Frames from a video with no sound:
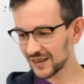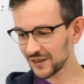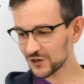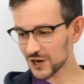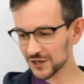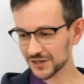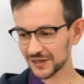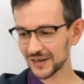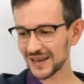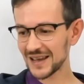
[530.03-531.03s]
This chat
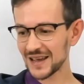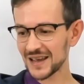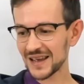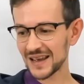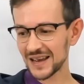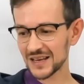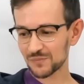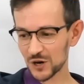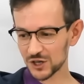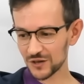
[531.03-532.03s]
is
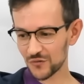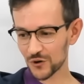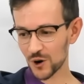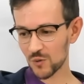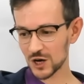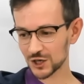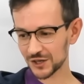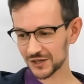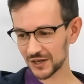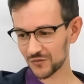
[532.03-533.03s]
especially for your
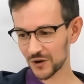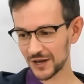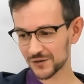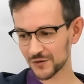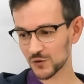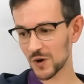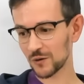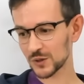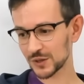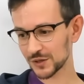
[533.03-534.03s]
questions and for answers to my
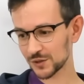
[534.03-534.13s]
questions.